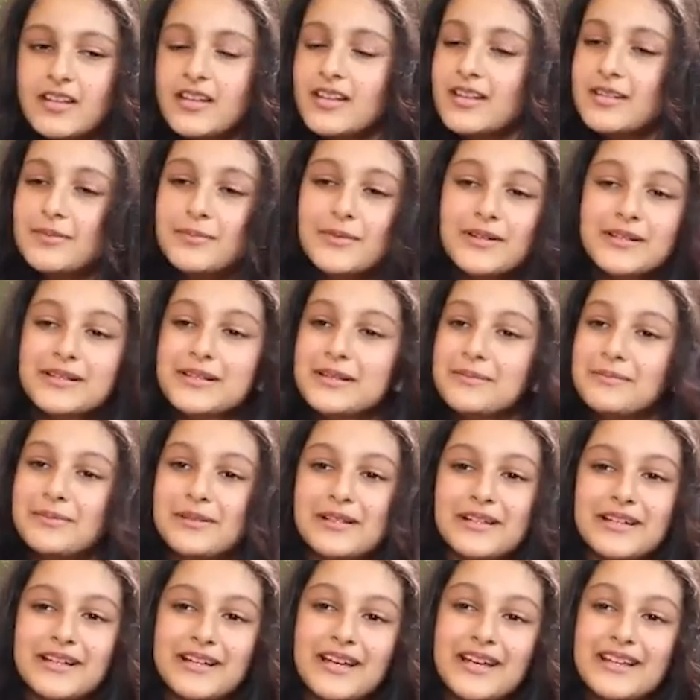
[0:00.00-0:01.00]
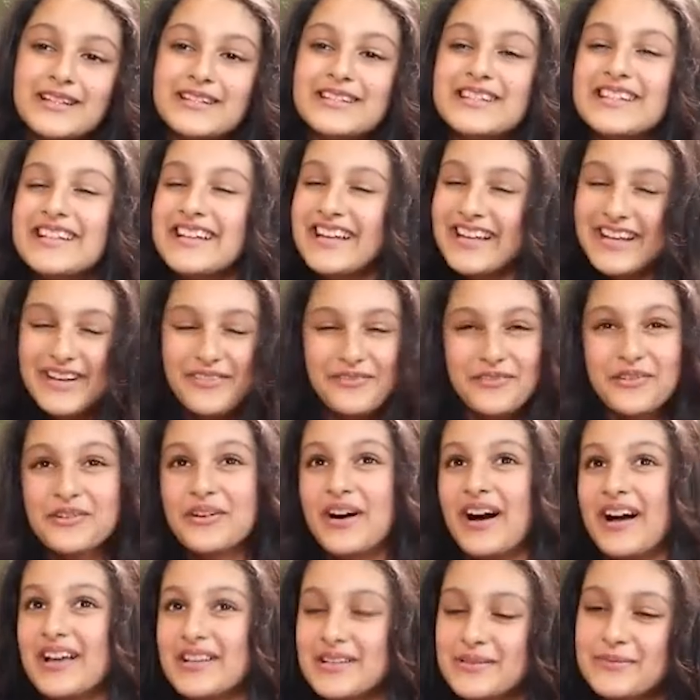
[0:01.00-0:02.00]
He's my sibling. See, if
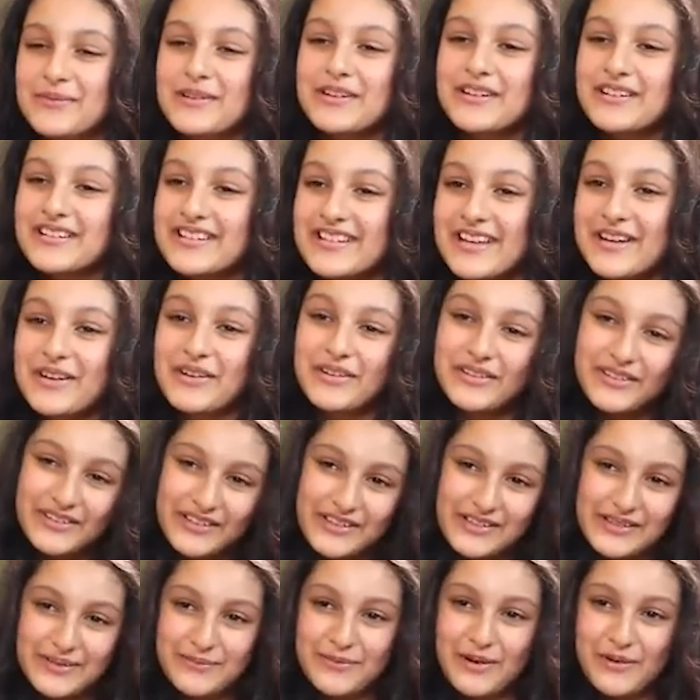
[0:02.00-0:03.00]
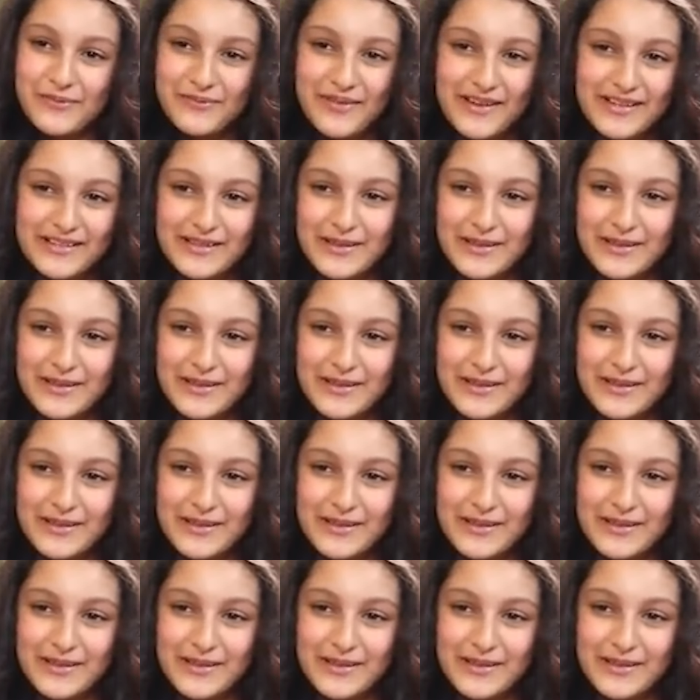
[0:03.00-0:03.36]
you ask me to say good things about my